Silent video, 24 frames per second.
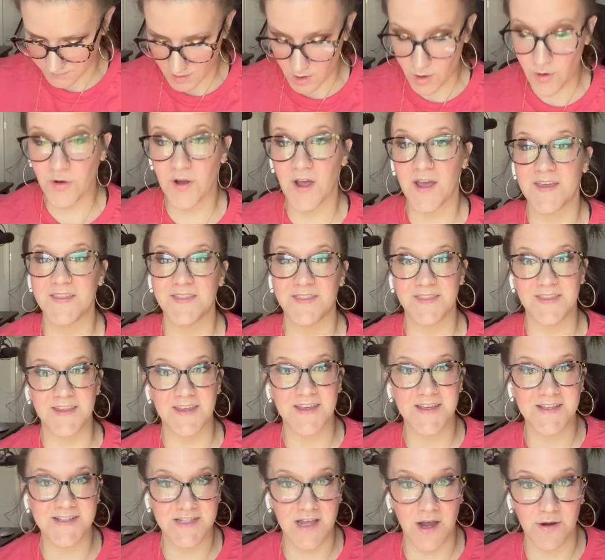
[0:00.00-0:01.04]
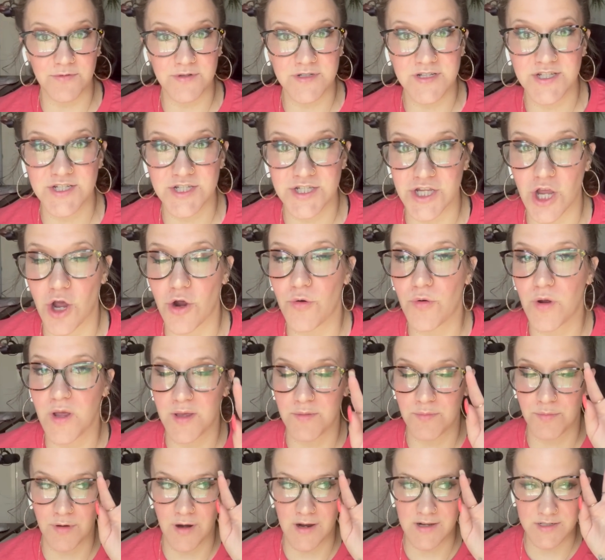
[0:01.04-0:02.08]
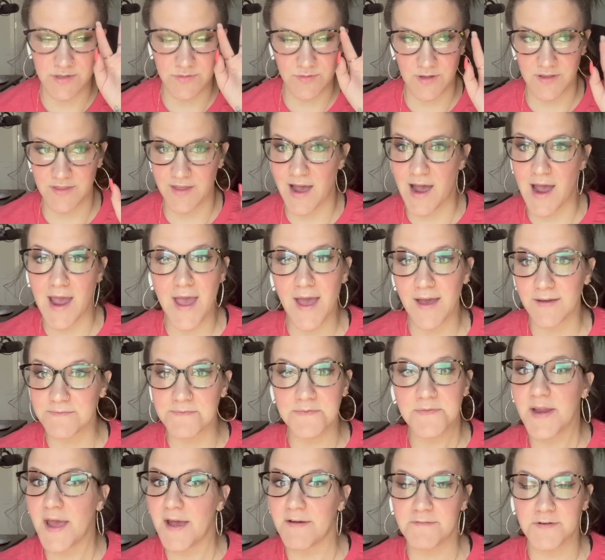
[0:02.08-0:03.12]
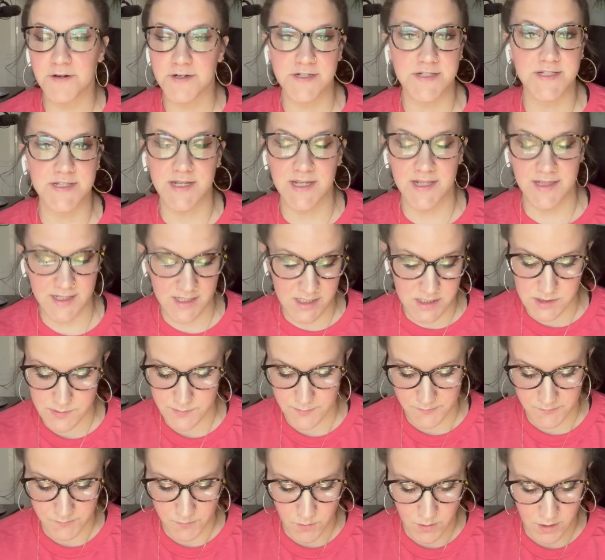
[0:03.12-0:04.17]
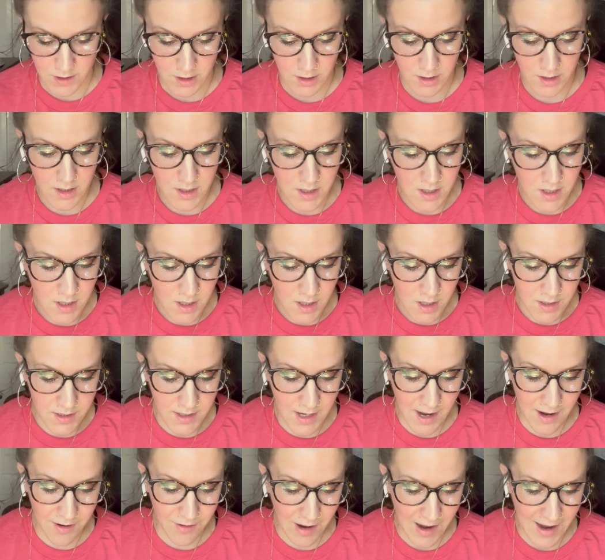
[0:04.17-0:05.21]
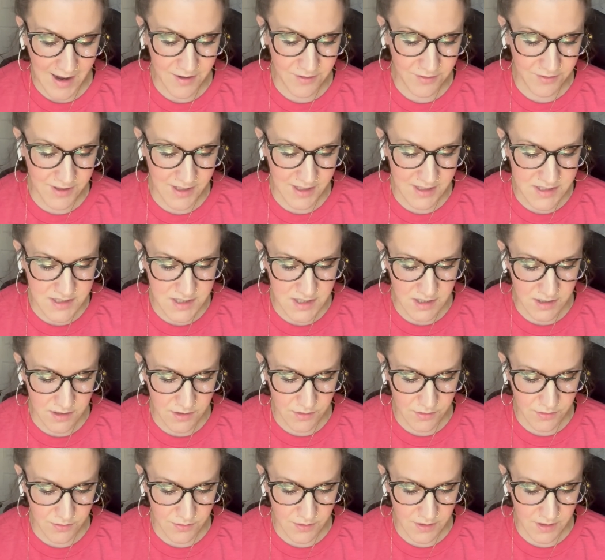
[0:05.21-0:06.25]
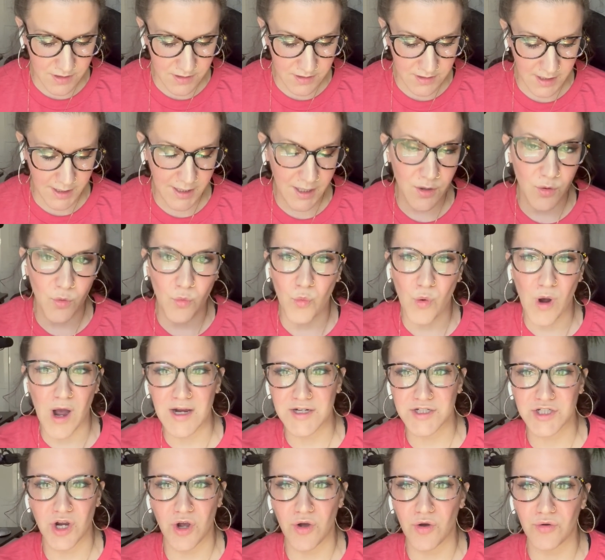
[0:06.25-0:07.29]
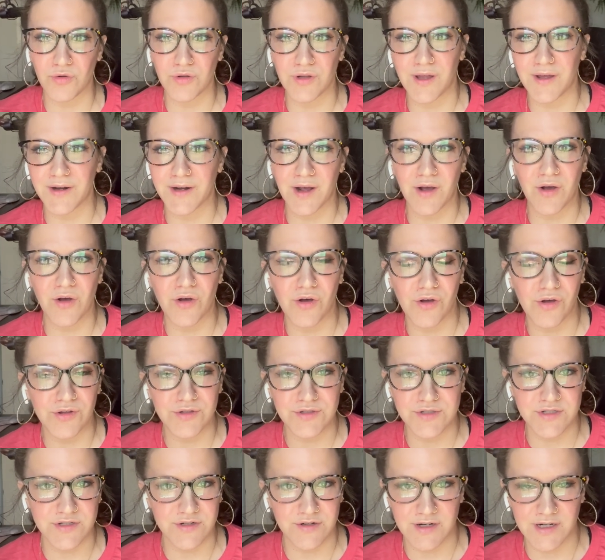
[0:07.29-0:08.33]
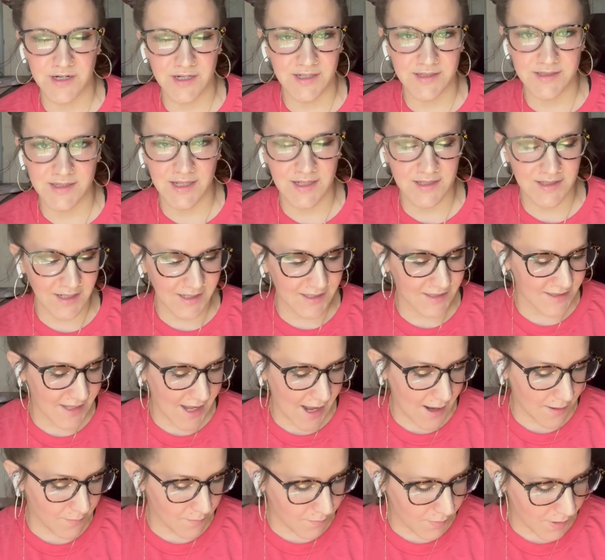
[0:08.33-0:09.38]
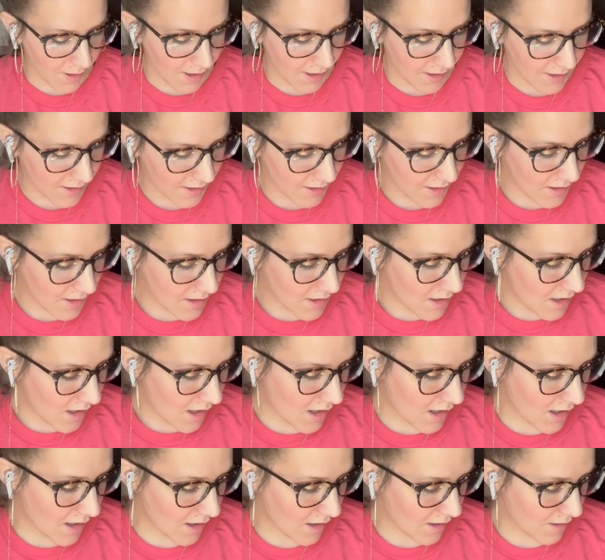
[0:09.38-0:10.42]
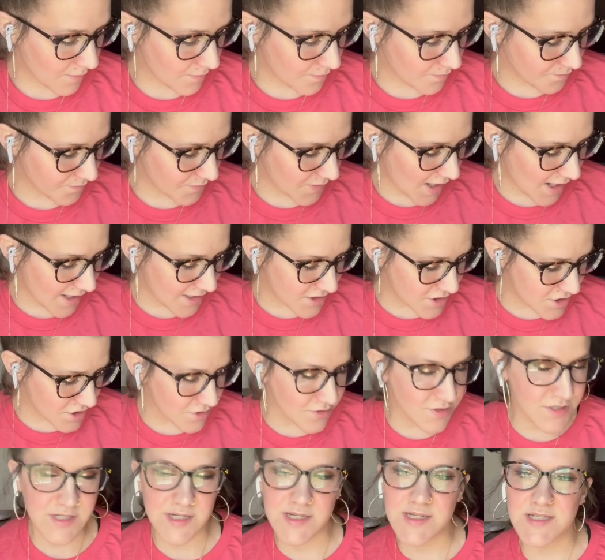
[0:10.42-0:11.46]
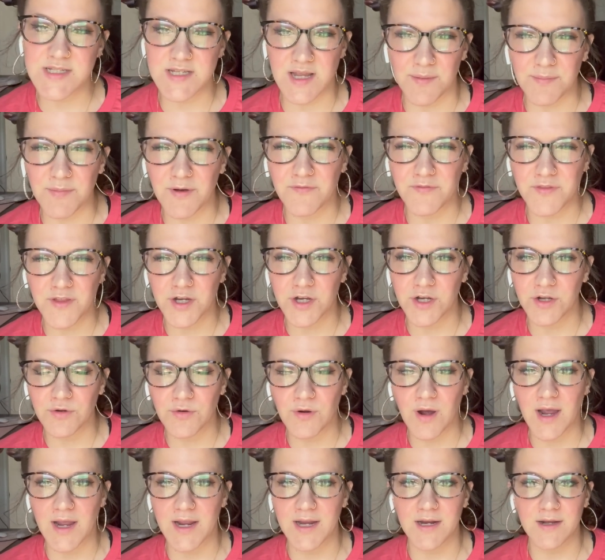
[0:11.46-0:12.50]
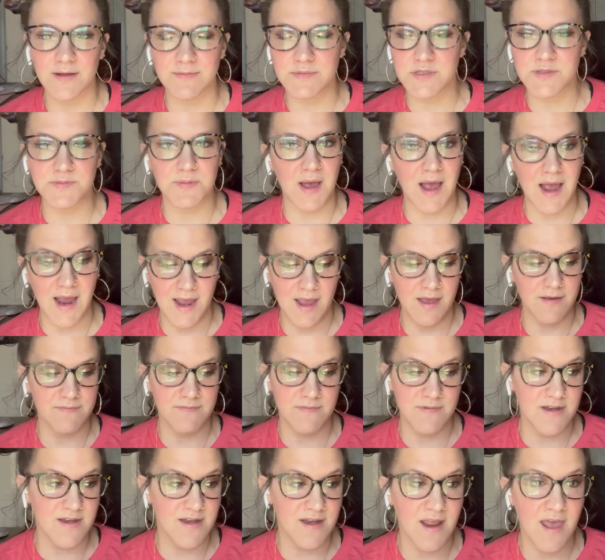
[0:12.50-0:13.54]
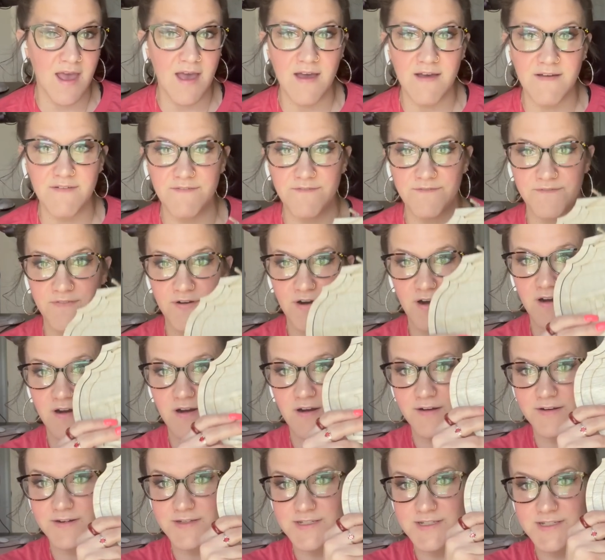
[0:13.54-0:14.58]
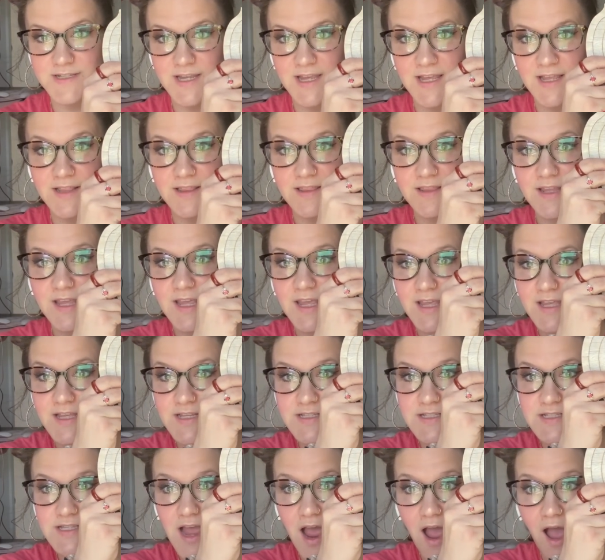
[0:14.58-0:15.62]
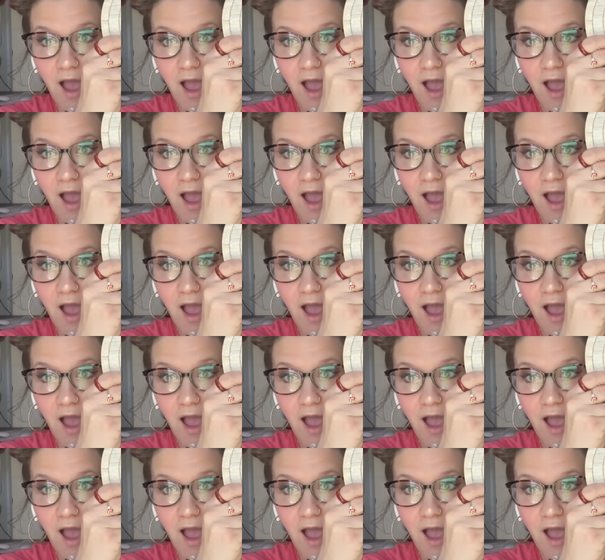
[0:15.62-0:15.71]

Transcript: Okay, these I was so impressed with. I have never seen these before. Now, I don't get to, like, watch a whole lot of hauls or anything like that, but um, I do see some of the new items, but I have never seen these.